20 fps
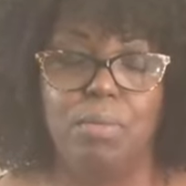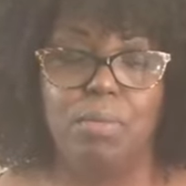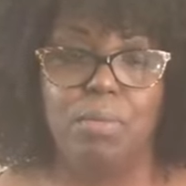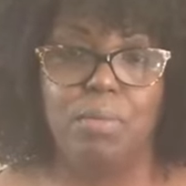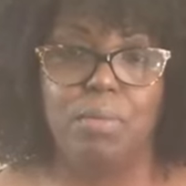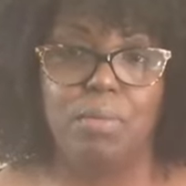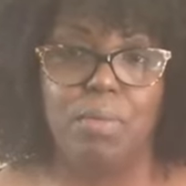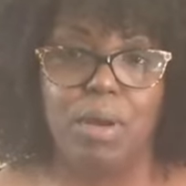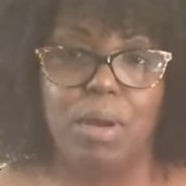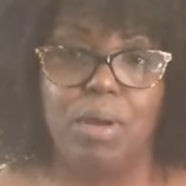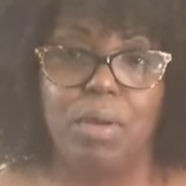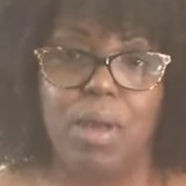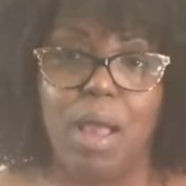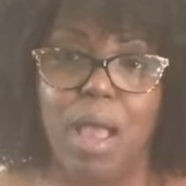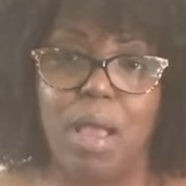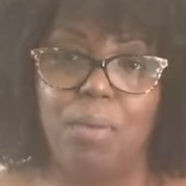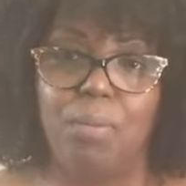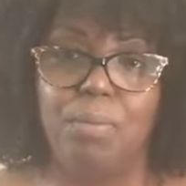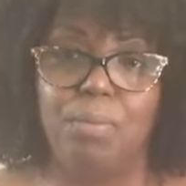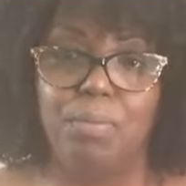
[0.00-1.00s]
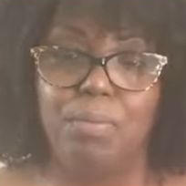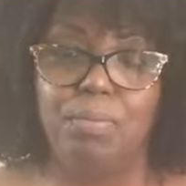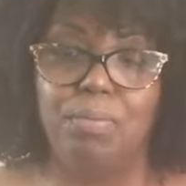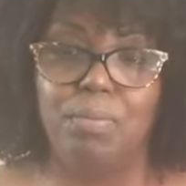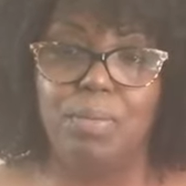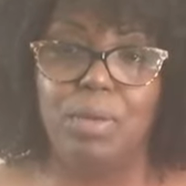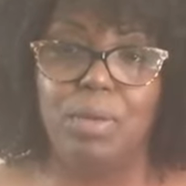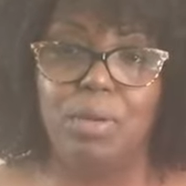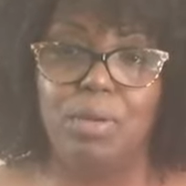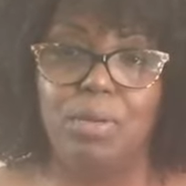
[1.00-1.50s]
where I,
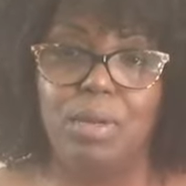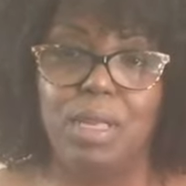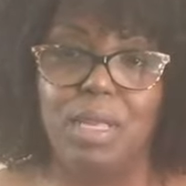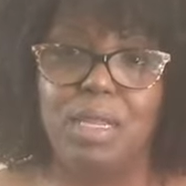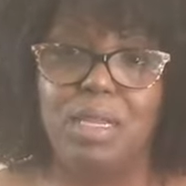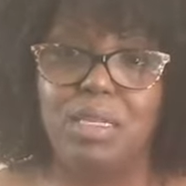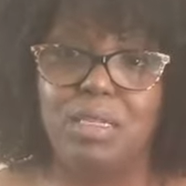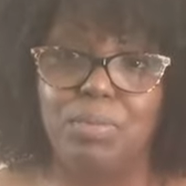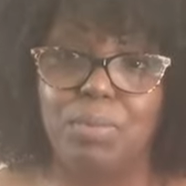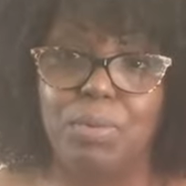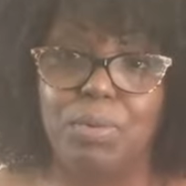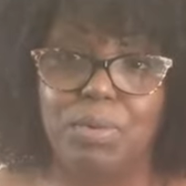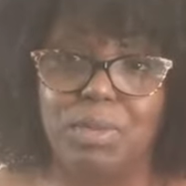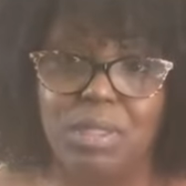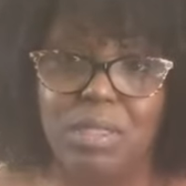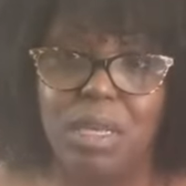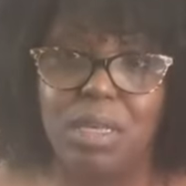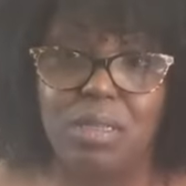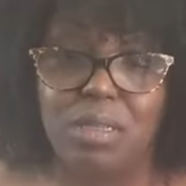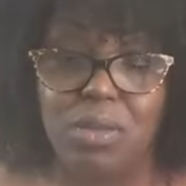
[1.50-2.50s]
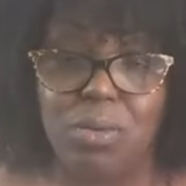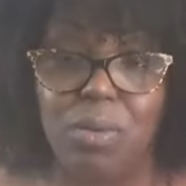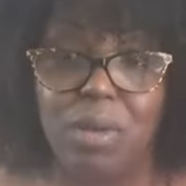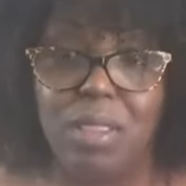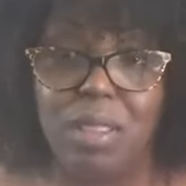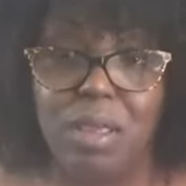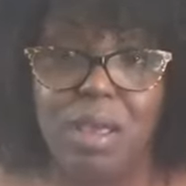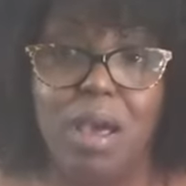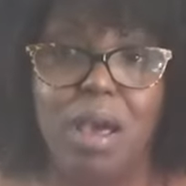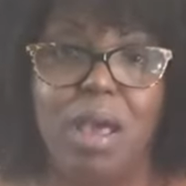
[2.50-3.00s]
you know, can explore sex the way
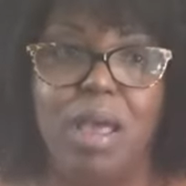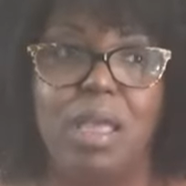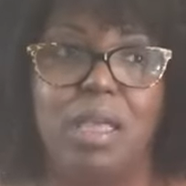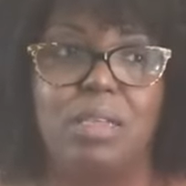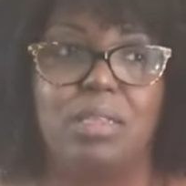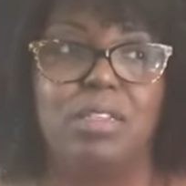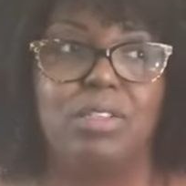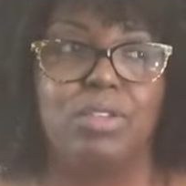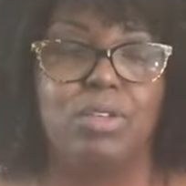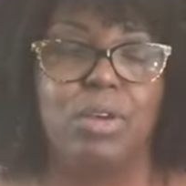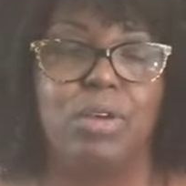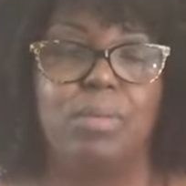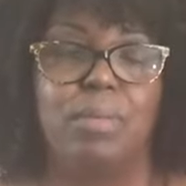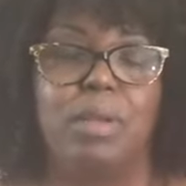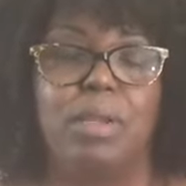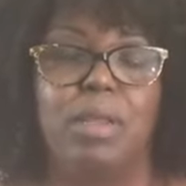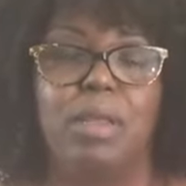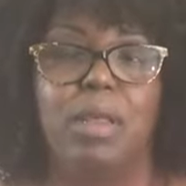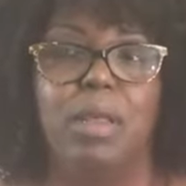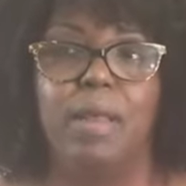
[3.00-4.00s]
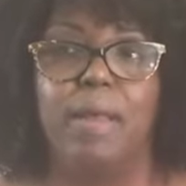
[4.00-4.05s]
that God had determined.